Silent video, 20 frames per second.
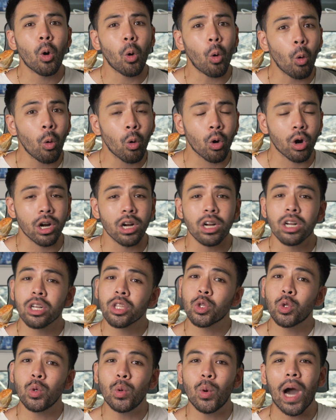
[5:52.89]
Or
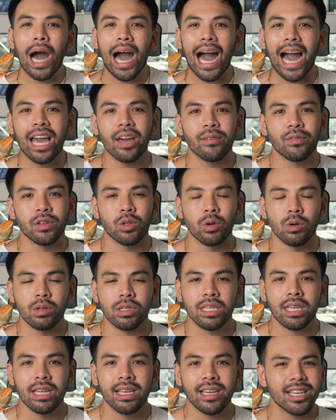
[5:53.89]
too high of a
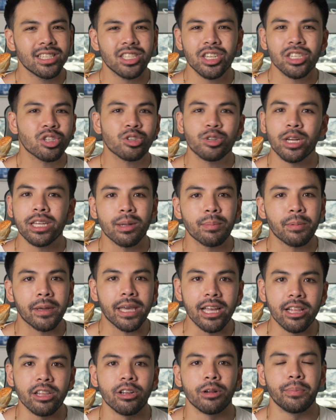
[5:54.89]
dose can just straight up
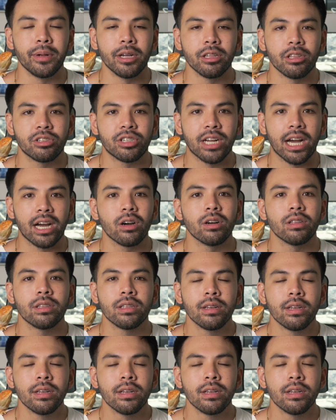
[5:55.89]
kill your bearded dragon.